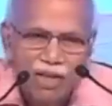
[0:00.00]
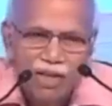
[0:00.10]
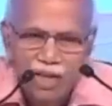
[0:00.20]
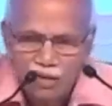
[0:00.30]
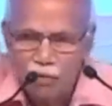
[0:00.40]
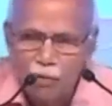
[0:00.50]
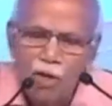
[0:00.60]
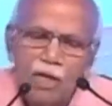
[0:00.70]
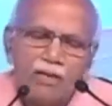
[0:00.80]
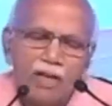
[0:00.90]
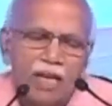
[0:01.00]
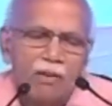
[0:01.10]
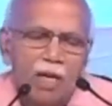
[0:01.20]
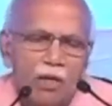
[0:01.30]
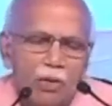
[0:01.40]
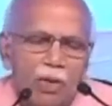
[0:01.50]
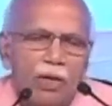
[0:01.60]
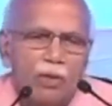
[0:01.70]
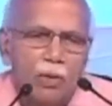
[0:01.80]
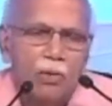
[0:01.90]
If you want, as a layman, to read,
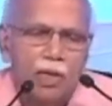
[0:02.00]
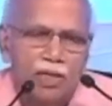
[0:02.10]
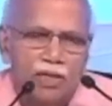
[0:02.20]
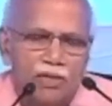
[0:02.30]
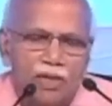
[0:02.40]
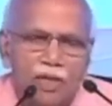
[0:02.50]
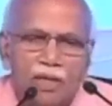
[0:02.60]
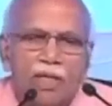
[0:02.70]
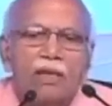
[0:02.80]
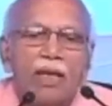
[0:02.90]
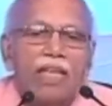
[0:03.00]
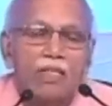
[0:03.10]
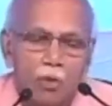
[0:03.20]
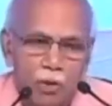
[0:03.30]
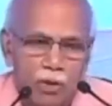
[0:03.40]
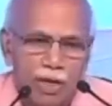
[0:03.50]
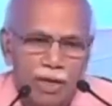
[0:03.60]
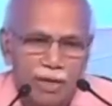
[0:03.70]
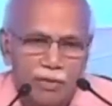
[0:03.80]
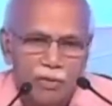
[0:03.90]
know what it is, there's a nice book, read
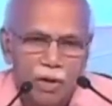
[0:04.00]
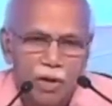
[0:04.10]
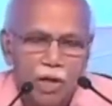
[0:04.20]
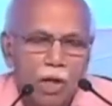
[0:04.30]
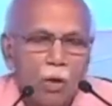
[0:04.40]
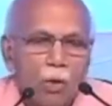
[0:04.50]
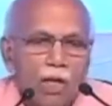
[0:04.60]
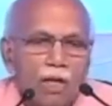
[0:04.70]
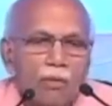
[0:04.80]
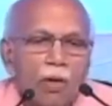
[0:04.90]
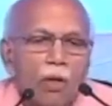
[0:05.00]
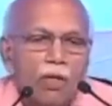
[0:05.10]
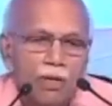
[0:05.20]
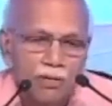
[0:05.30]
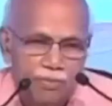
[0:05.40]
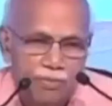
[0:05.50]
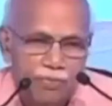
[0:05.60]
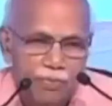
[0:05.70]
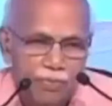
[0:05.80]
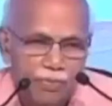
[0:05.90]
it. It's called Quantum Doctor.
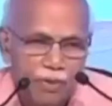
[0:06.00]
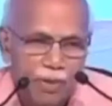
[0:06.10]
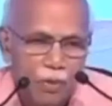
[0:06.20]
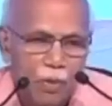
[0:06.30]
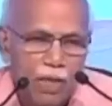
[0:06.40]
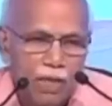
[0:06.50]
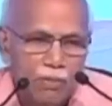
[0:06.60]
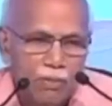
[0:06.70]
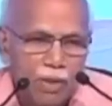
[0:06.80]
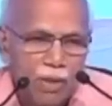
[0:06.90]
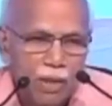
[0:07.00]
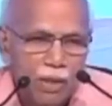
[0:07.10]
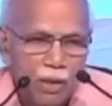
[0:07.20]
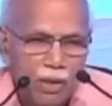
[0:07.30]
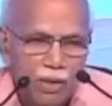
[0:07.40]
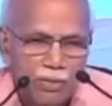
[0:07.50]
Quantum Doctor.